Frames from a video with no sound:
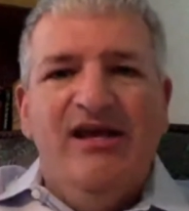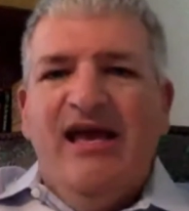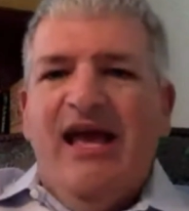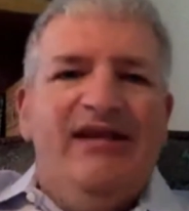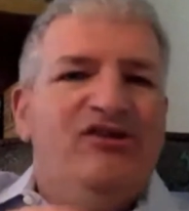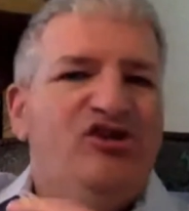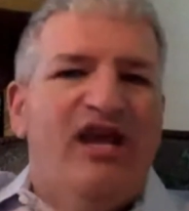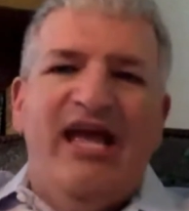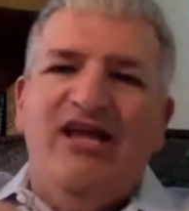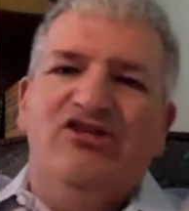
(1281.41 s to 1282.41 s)
And
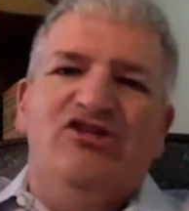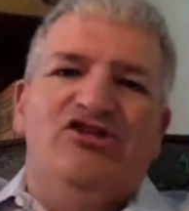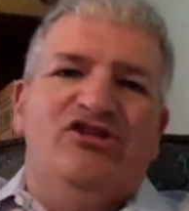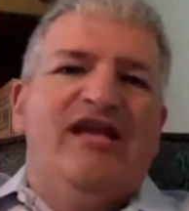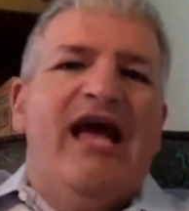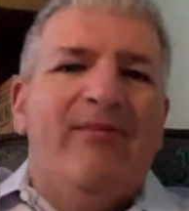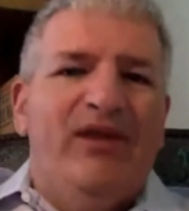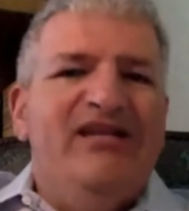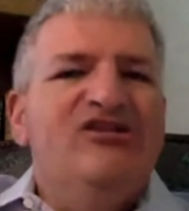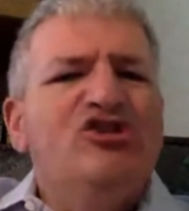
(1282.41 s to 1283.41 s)
change is just
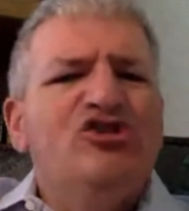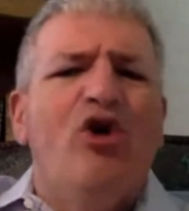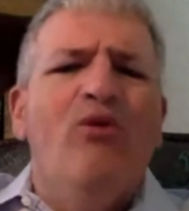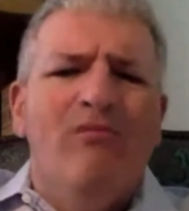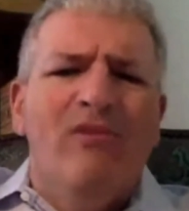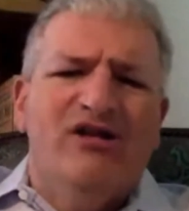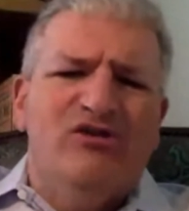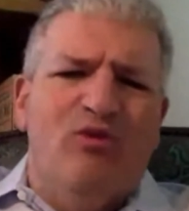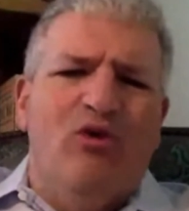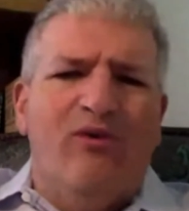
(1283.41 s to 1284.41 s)
happening so much
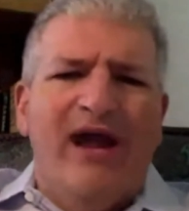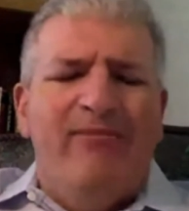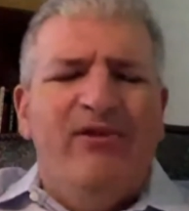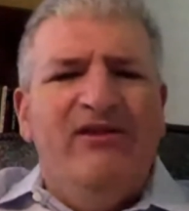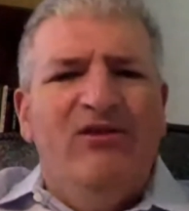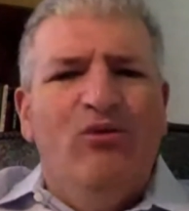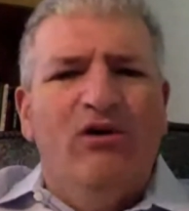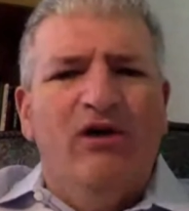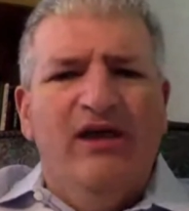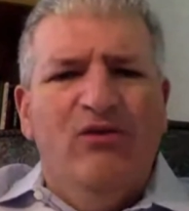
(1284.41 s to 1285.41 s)
more rapid in the
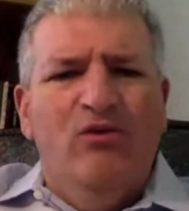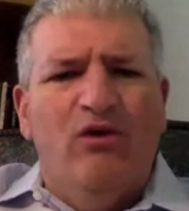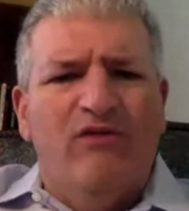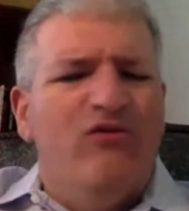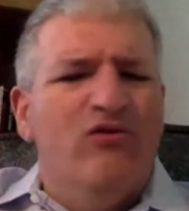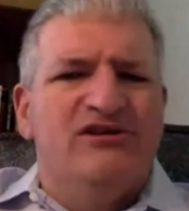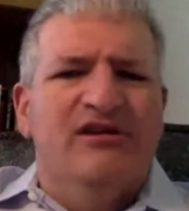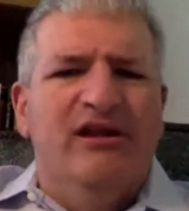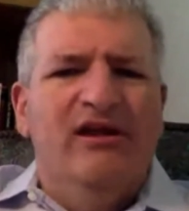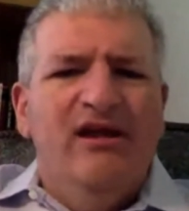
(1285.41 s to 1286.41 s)
workforce
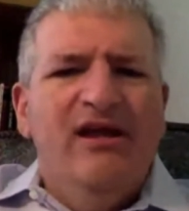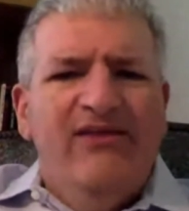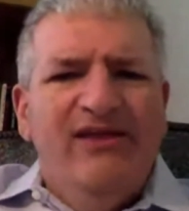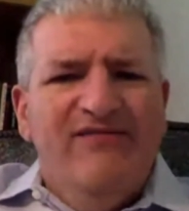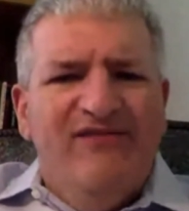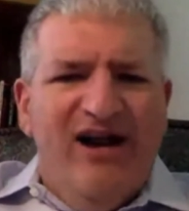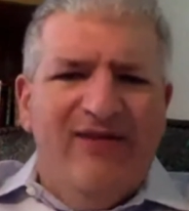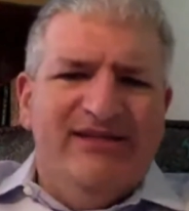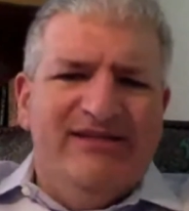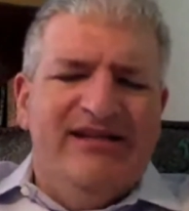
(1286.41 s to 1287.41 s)
and in the
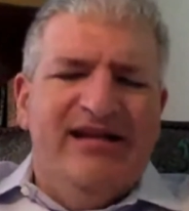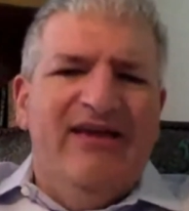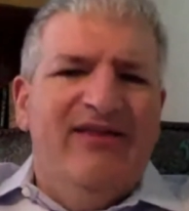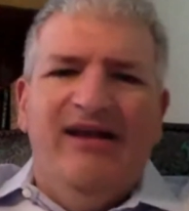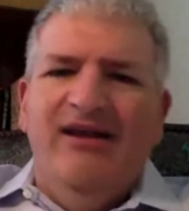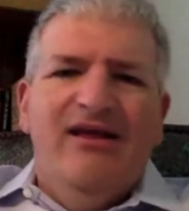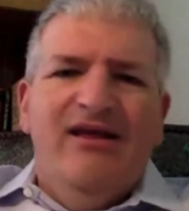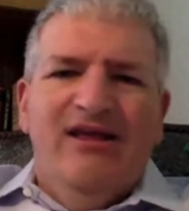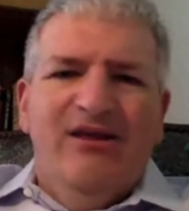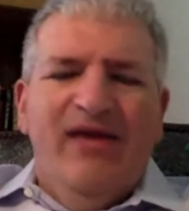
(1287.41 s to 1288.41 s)
environment today that
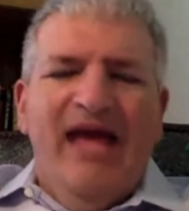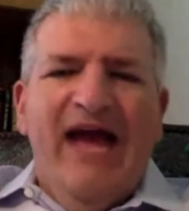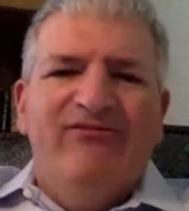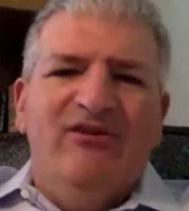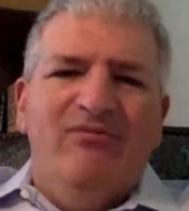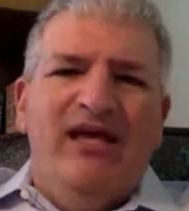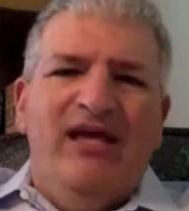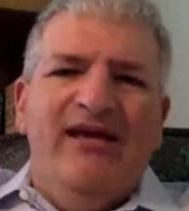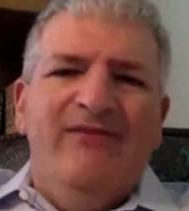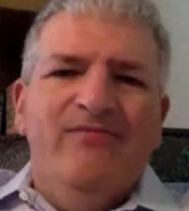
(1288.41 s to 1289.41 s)
we have
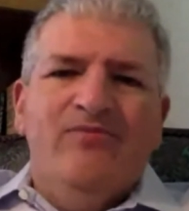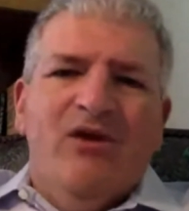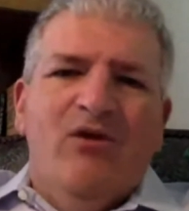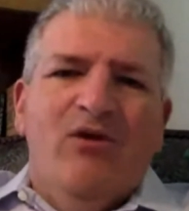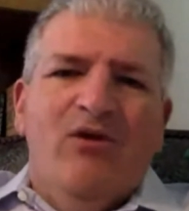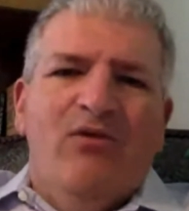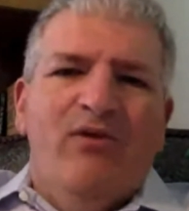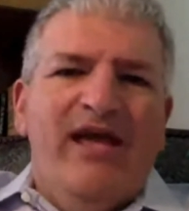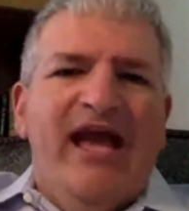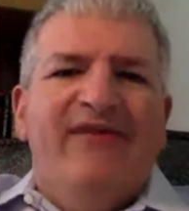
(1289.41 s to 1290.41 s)

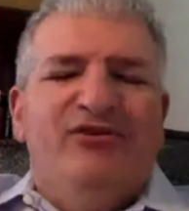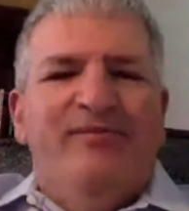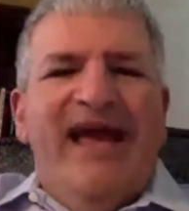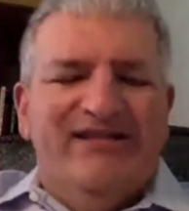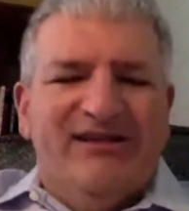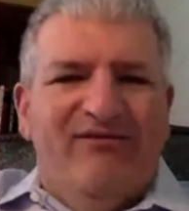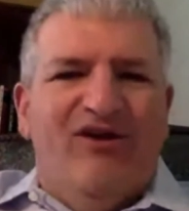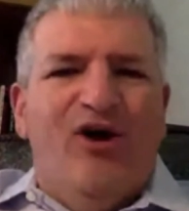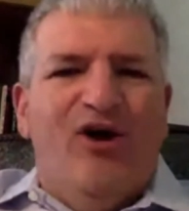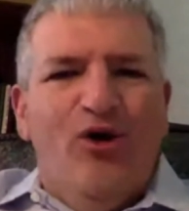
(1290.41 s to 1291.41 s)
to abandon some of
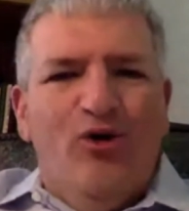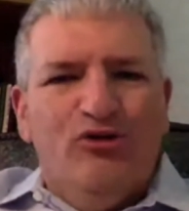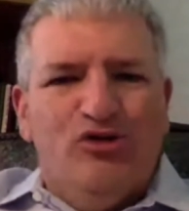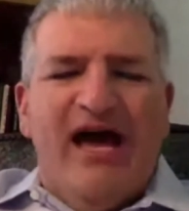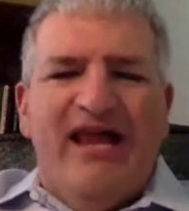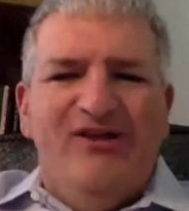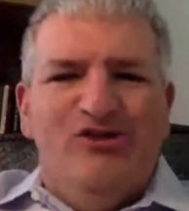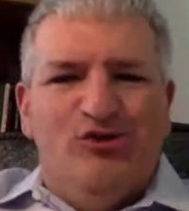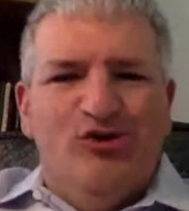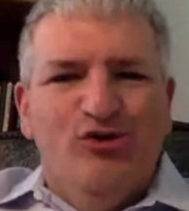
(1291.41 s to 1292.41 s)
our old tried and
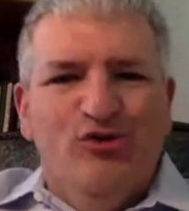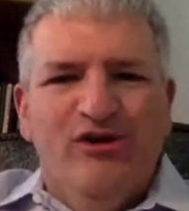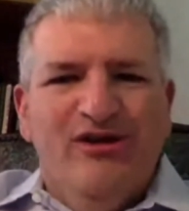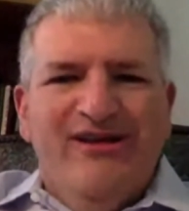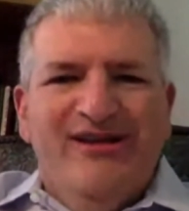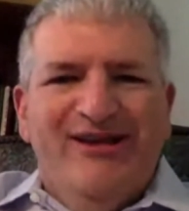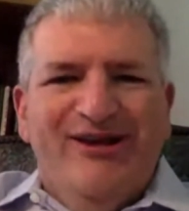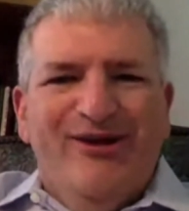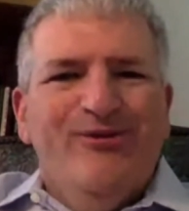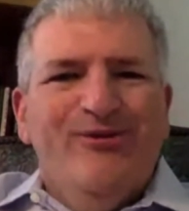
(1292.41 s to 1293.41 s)
true
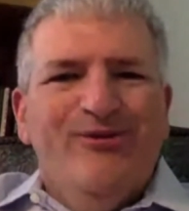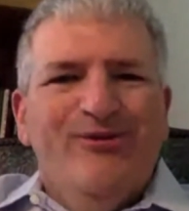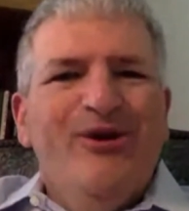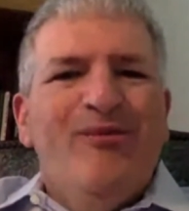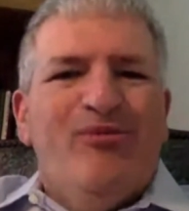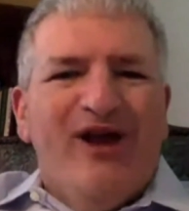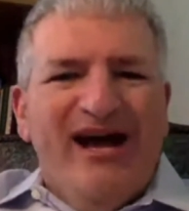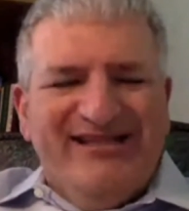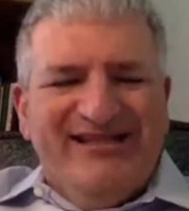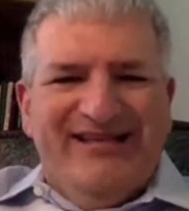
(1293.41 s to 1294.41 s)

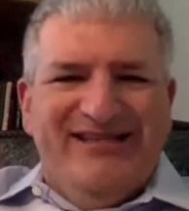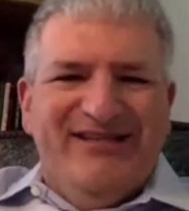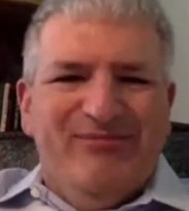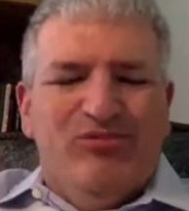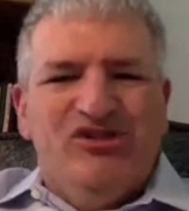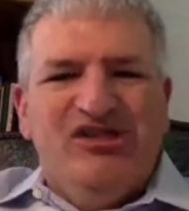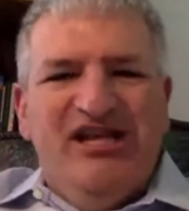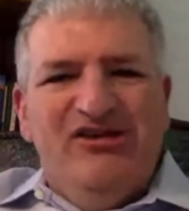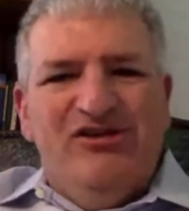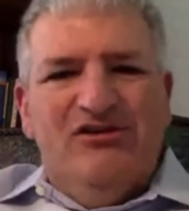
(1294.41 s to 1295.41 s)
processes and
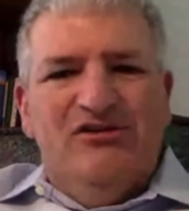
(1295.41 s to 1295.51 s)
procedures.